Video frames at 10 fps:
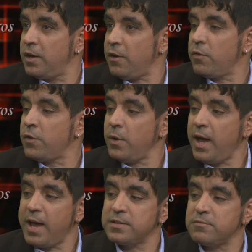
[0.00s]
although it
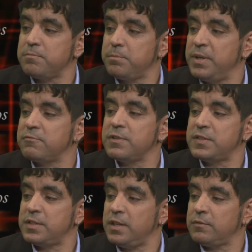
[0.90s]
hasn't been
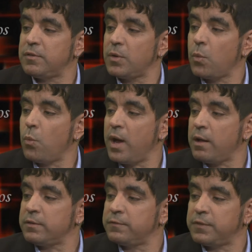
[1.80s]
received
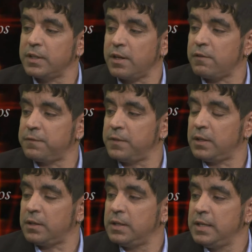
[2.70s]
well in
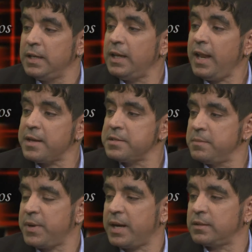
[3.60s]
Philadelphia, it has
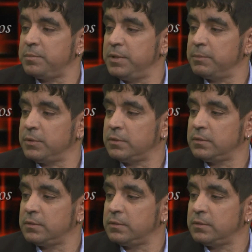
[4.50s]
impacted people.